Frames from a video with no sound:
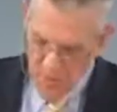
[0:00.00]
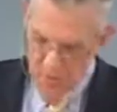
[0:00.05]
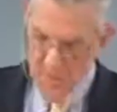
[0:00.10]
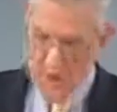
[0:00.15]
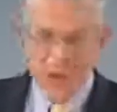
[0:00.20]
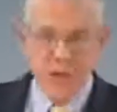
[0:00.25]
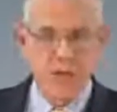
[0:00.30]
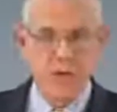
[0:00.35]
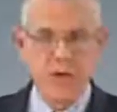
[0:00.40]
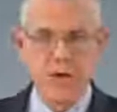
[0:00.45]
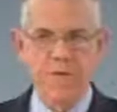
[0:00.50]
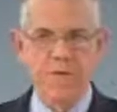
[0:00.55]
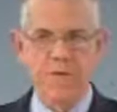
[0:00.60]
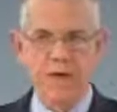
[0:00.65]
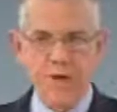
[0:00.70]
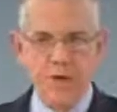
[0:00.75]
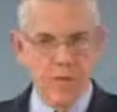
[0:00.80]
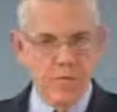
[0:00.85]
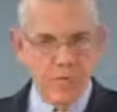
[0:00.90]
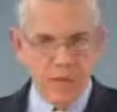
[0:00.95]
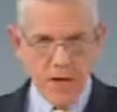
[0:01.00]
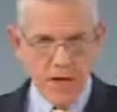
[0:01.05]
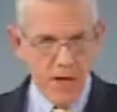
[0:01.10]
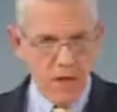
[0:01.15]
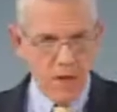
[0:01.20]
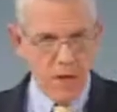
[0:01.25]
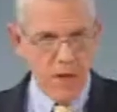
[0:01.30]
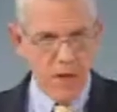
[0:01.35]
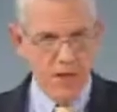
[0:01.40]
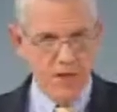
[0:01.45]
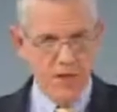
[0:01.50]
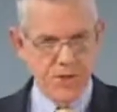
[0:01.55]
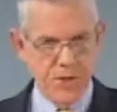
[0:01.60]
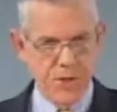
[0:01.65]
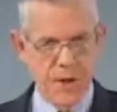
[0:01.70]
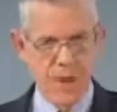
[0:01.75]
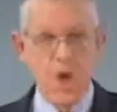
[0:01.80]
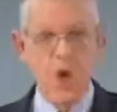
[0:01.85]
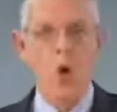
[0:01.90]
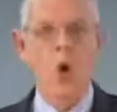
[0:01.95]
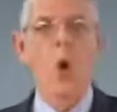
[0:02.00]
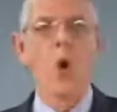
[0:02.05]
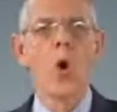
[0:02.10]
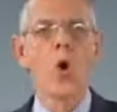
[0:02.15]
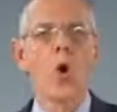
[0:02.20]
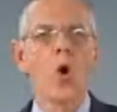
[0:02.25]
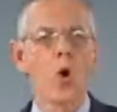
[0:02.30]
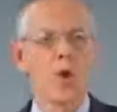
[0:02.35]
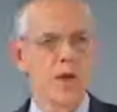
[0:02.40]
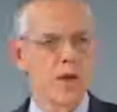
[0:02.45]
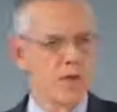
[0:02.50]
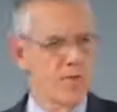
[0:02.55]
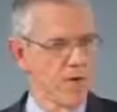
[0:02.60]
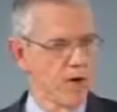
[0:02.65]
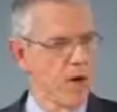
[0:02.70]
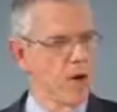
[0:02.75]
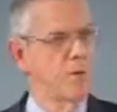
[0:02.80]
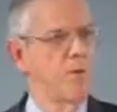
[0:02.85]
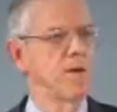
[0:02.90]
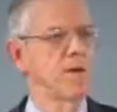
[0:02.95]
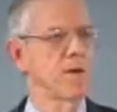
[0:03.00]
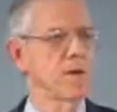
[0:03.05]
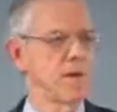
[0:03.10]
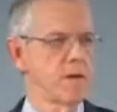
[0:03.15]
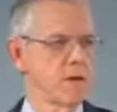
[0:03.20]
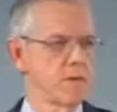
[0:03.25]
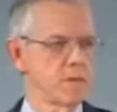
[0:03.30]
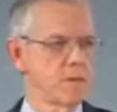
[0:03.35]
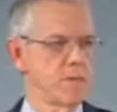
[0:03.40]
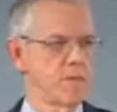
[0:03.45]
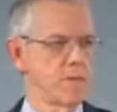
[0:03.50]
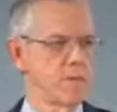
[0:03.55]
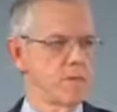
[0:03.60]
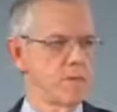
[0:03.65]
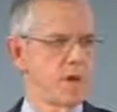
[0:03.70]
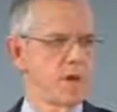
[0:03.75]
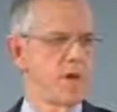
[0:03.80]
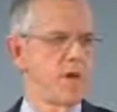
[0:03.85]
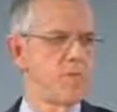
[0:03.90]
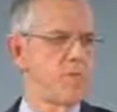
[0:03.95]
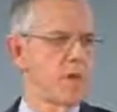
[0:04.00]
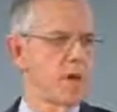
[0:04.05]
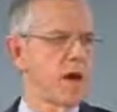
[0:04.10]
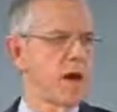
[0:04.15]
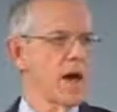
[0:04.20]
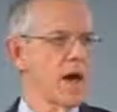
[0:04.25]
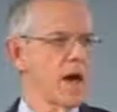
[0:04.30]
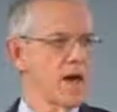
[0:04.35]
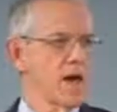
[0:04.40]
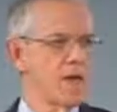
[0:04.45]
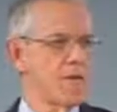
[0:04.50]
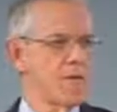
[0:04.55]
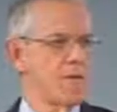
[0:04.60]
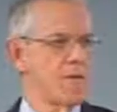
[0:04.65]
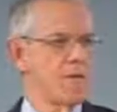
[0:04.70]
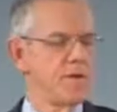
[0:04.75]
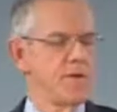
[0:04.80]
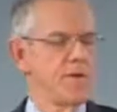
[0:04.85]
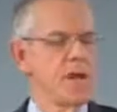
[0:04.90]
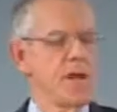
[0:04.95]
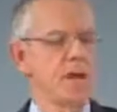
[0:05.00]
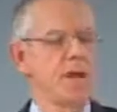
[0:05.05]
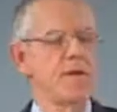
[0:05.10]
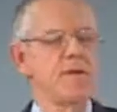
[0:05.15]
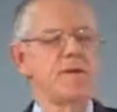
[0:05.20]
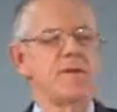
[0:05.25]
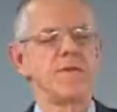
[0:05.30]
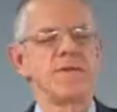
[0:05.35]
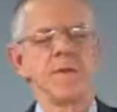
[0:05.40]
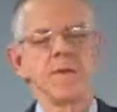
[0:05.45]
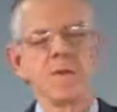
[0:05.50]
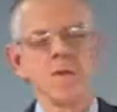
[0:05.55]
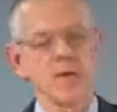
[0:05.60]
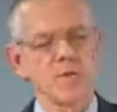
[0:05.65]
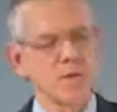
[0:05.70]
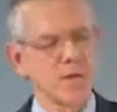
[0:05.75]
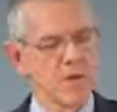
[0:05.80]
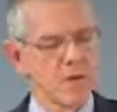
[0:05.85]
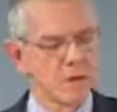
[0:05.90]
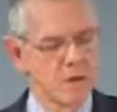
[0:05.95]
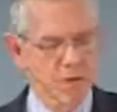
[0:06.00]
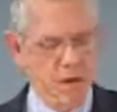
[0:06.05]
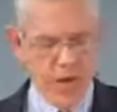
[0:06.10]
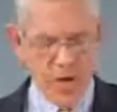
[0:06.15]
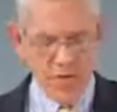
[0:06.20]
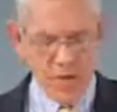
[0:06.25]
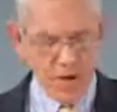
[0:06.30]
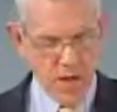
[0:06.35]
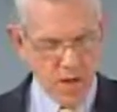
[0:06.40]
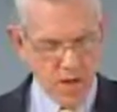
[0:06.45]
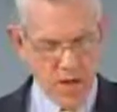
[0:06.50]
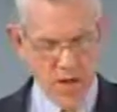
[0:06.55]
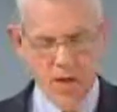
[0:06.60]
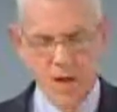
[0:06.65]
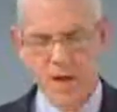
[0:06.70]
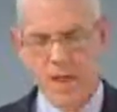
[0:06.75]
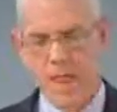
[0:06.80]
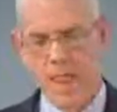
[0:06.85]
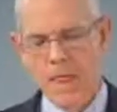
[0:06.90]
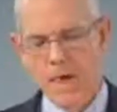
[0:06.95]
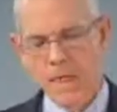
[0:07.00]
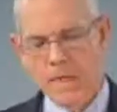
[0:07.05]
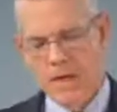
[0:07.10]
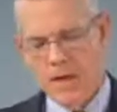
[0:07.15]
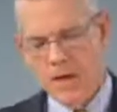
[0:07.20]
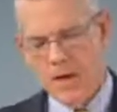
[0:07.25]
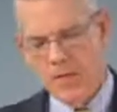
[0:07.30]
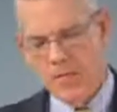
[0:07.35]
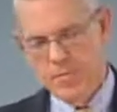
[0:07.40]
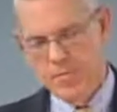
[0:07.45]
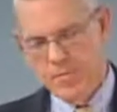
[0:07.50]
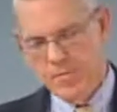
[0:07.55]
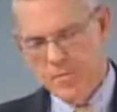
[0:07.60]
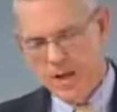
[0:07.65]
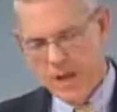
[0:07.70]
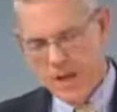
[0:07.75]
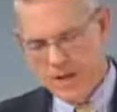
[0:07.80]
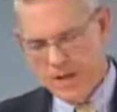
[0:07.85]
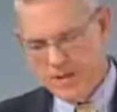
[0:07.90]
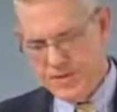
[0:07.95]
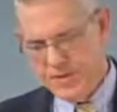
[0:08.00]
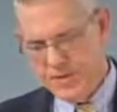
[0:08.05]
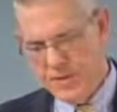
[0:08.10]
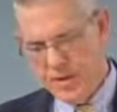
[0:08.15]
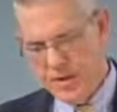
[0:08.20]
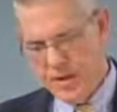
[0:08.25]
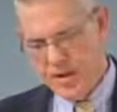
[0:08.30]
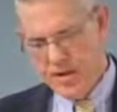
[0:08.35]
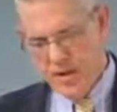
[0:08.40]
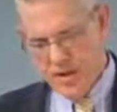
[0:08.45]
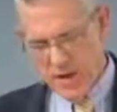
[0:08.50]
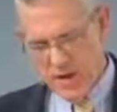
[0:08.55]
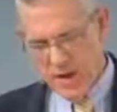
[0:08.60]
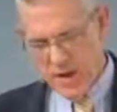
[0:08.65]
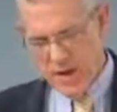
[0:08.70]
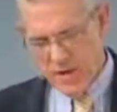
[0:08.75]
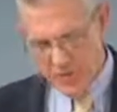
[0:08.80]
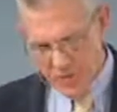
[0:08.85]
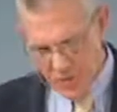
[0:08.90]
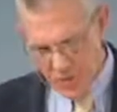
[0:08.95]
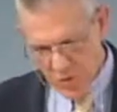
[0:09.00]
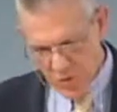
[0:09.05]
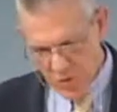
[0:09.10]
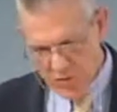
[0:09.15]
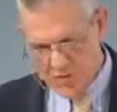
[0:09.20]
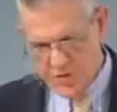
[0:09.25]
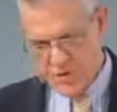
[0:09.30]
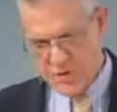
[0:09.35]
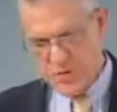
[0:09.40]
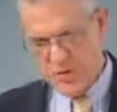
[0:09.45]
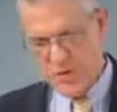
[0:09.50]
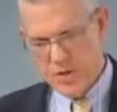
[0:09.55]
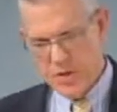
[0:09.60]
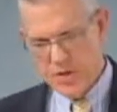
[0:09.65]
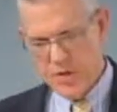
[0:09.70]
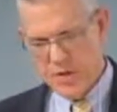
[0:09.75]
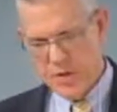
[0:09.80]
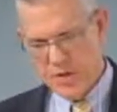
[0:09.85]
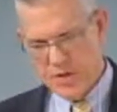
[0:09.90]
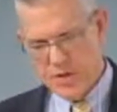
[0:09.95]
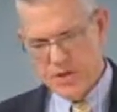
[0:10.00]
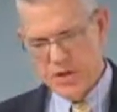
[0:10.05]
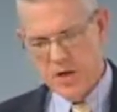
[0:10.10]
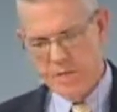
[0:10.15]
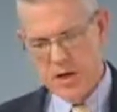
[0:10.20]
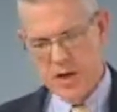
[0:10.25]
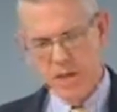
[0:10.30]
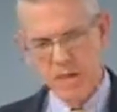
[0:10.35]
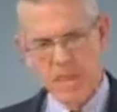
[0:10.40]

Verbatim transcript: this is a fundamental question in all environmentalism. Believe me, I have had to deal with environmental uh, policy enforcers with the U.S. Army.